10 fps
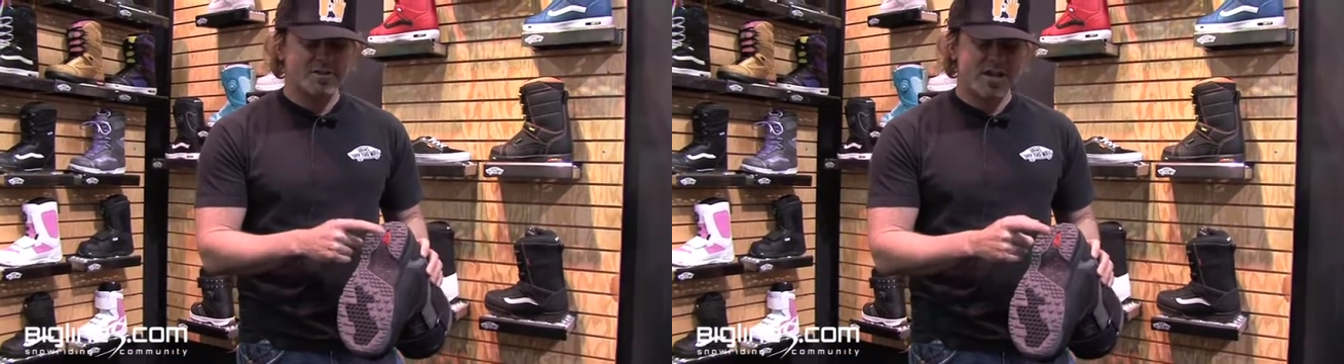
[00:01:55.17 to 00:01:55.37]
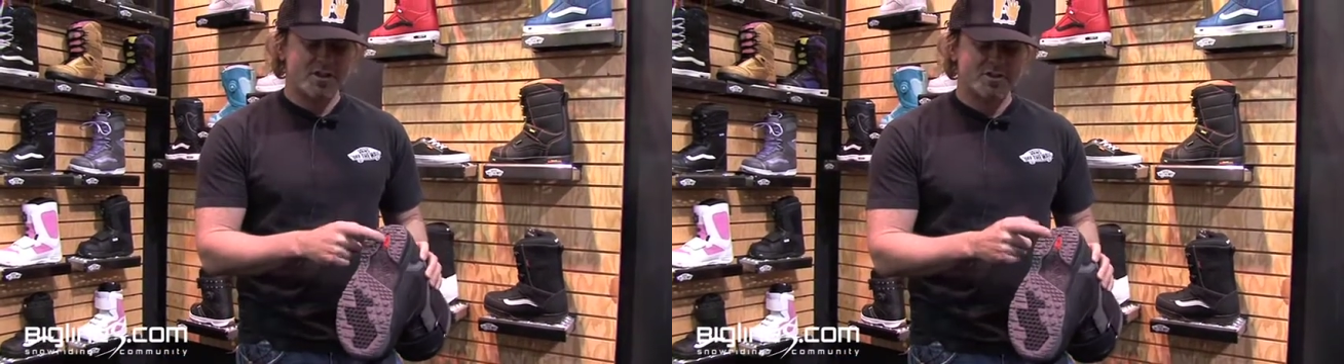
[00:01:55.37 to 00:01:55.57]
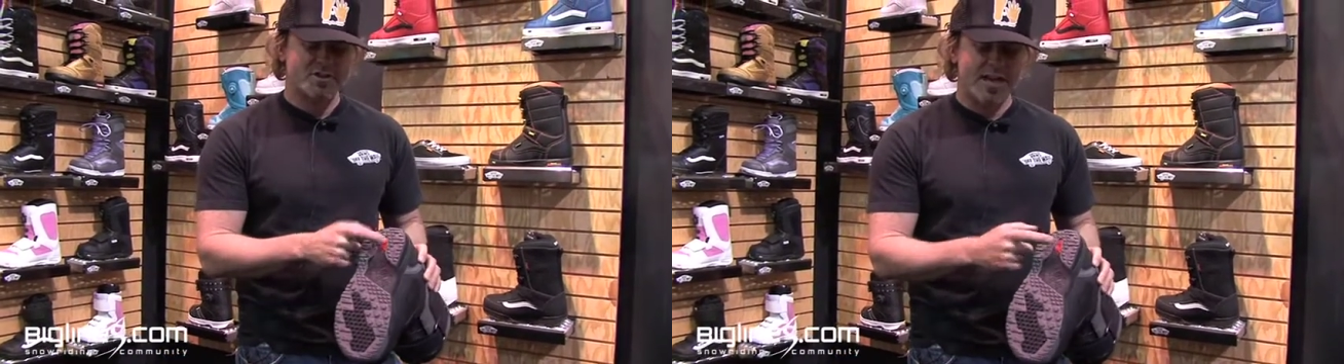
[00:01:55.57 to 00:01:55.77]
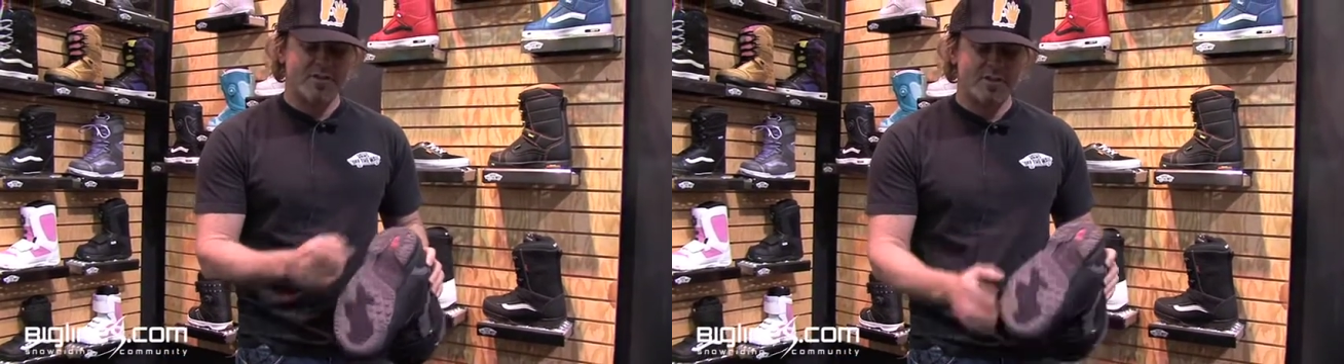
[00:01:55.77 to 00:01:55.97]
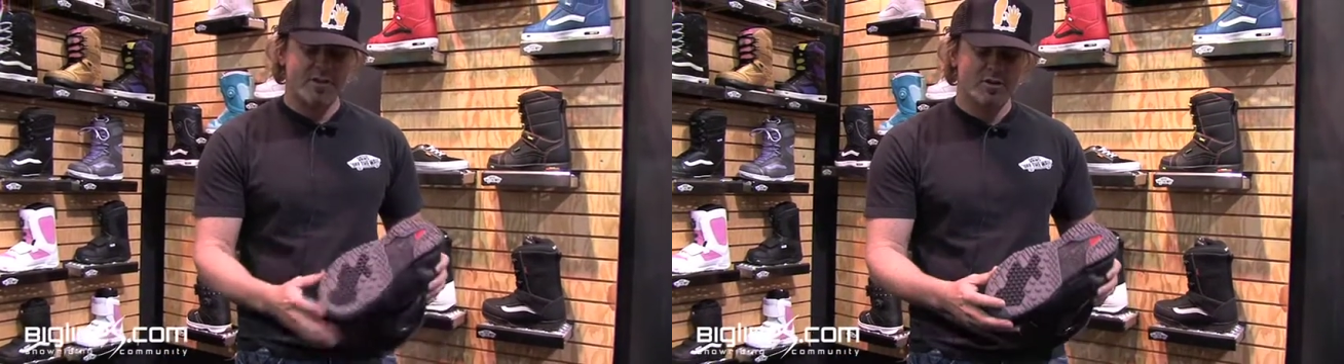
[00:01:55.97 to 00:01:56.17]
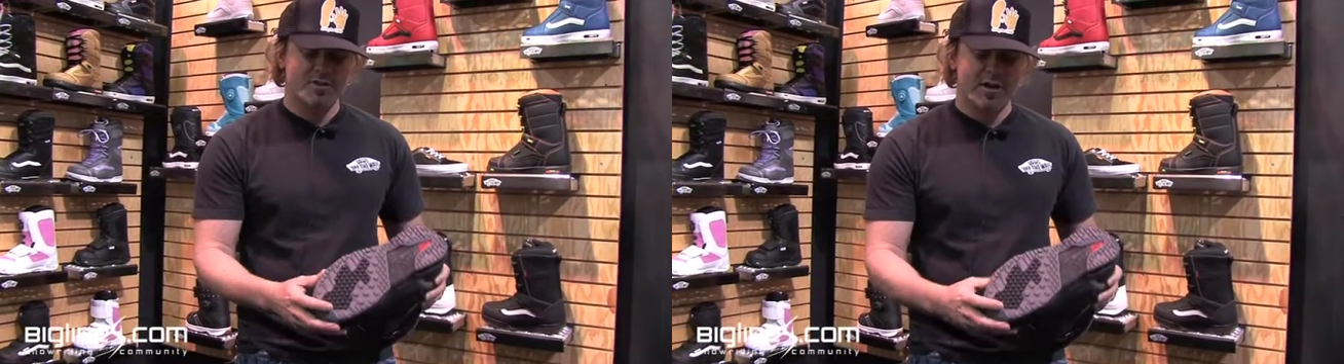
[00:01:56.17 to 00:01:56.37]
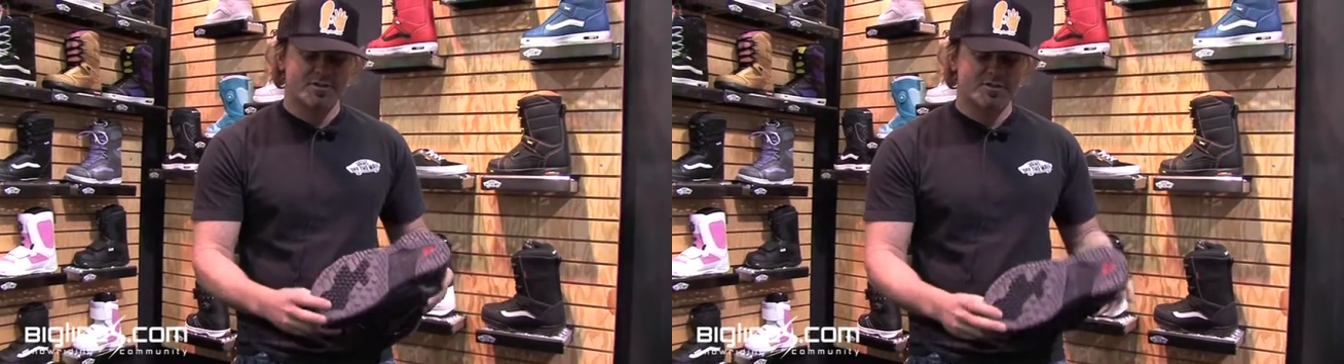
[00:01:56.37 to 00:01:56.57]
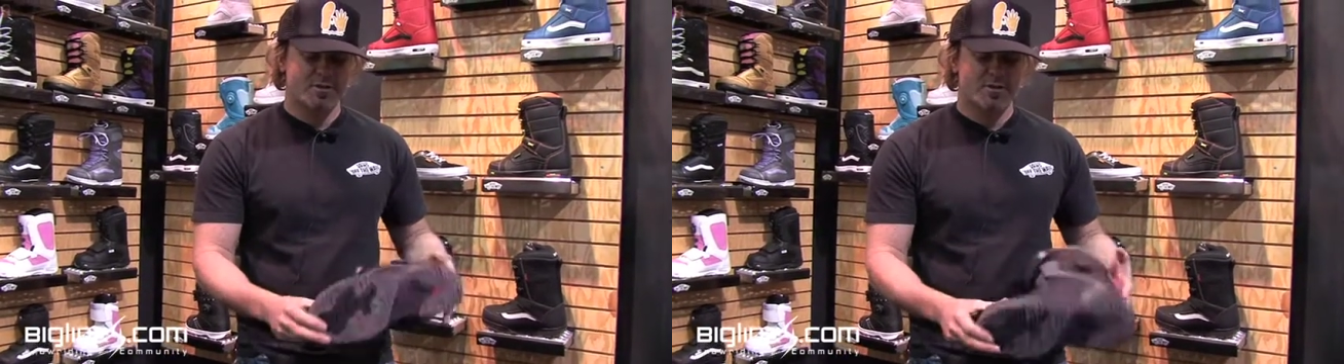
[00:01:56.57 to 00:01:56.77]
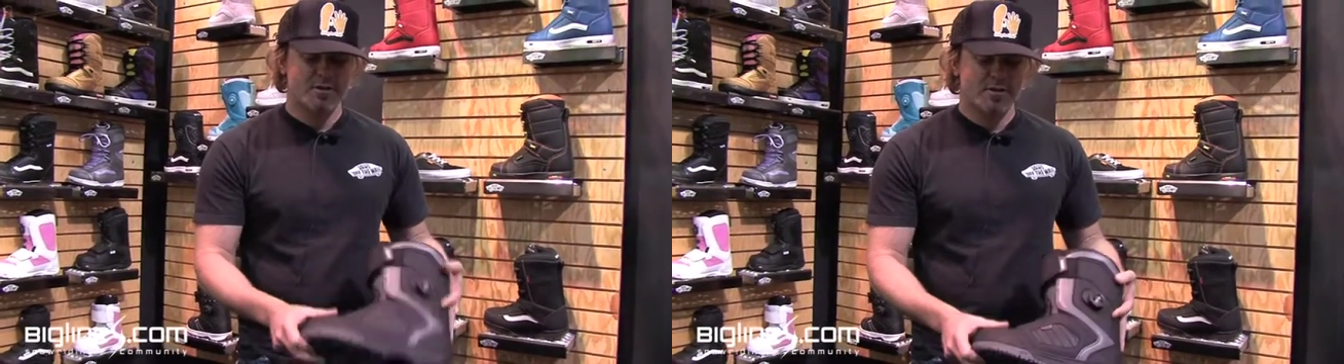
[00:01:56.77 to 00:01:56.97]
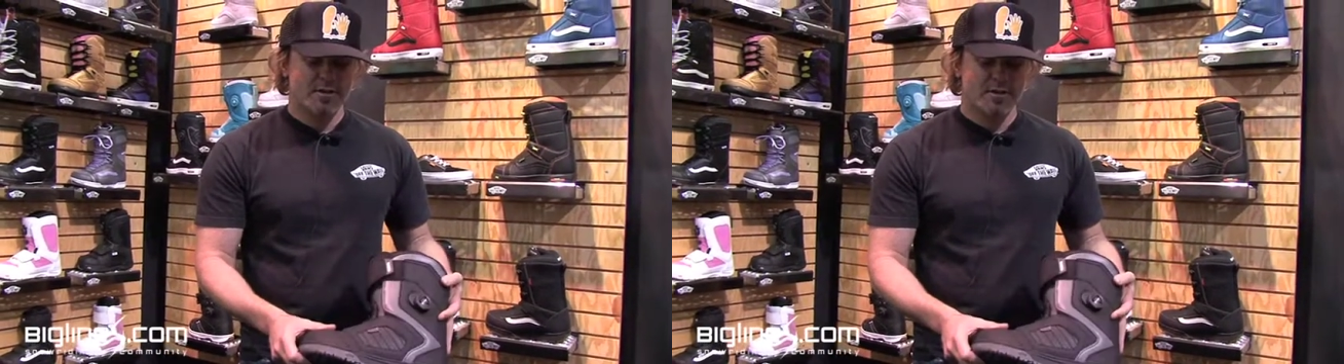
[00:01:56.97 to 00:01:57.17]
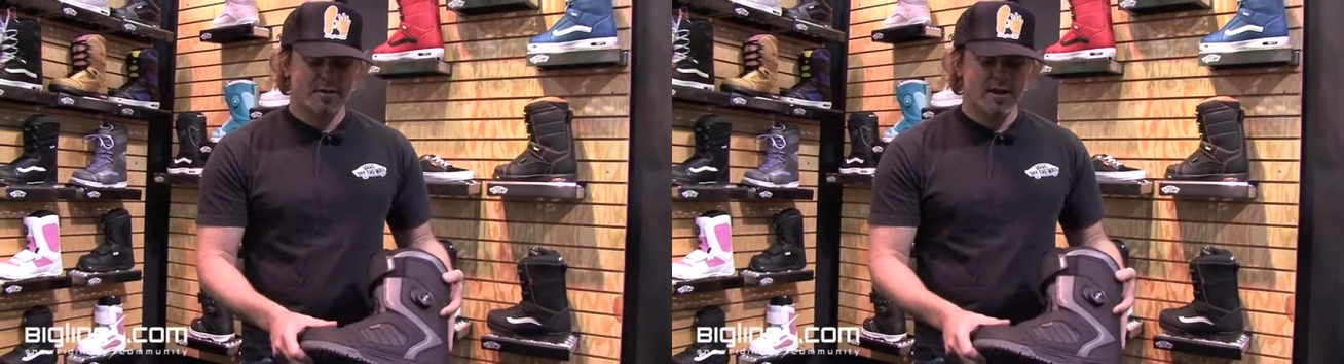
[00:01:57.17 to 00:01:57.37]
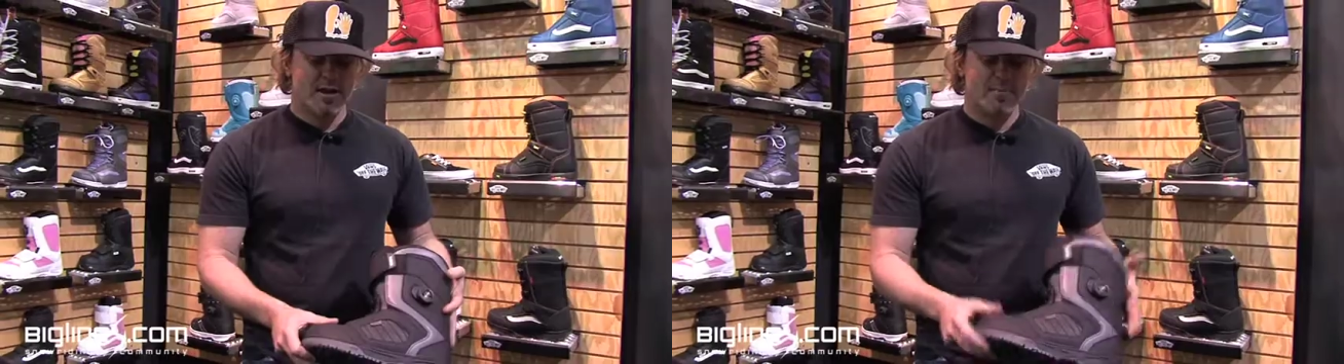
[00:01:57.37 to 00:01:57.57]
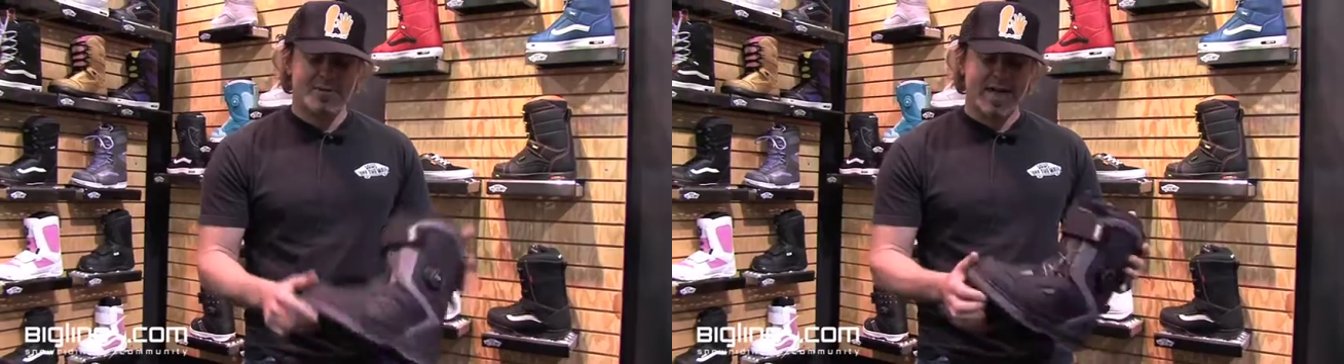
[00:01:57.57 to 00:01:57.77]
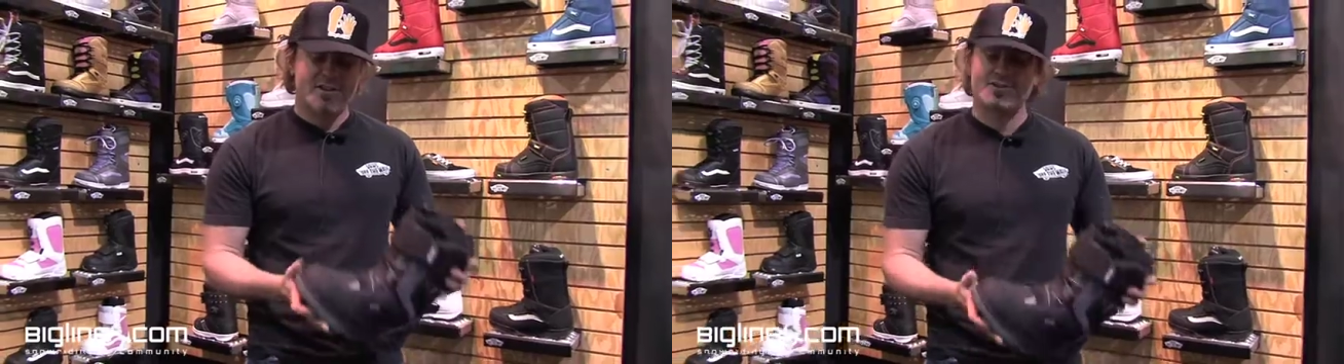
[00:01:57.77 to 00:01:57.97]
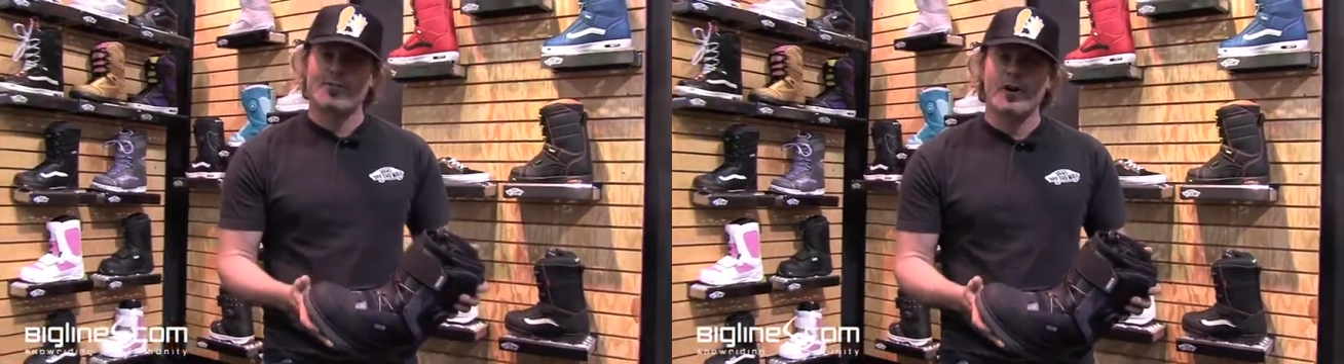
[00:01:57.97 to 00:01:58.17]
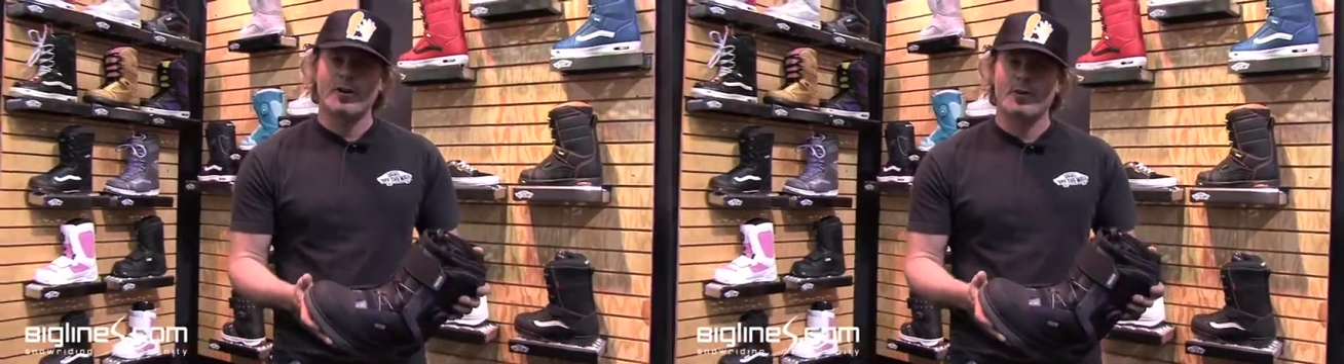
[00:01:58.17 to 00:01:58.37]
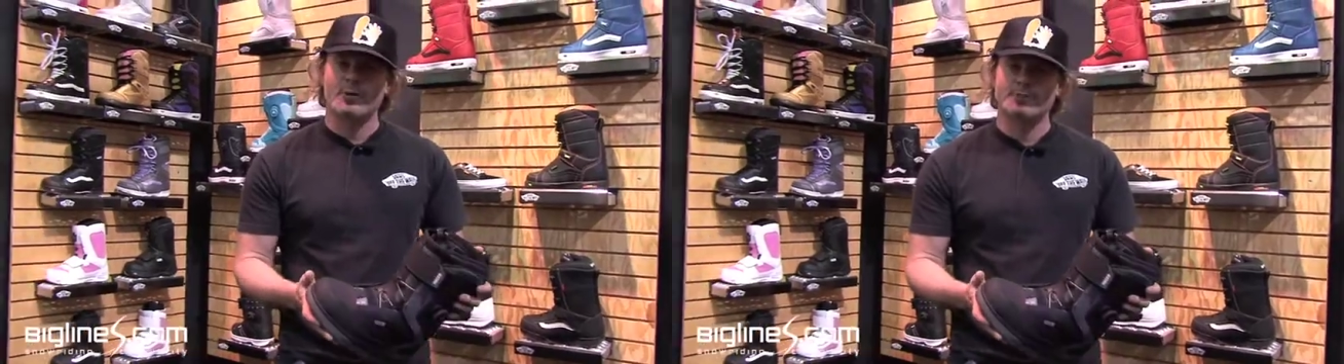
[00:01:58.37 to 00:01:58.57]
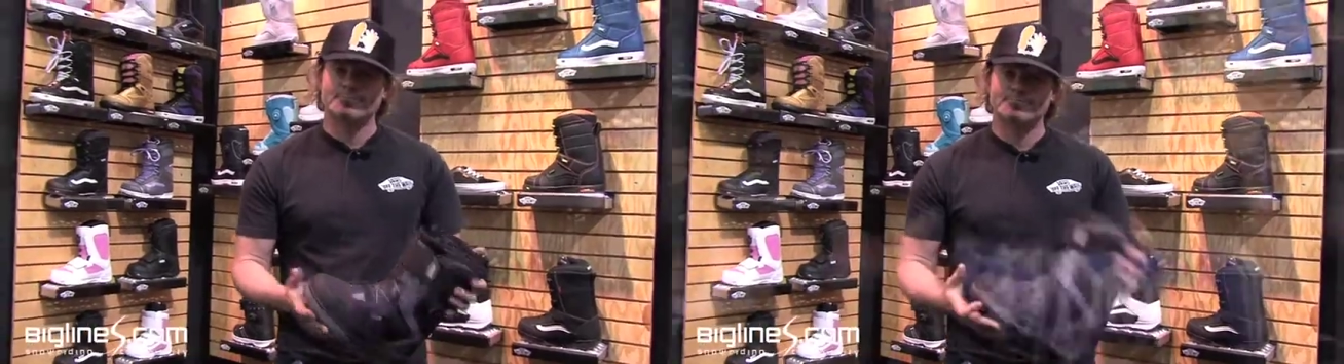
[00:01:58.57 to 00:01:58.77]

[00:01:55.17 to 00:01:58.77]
Gel cassette in the heel there too, and that is the Fargo boot.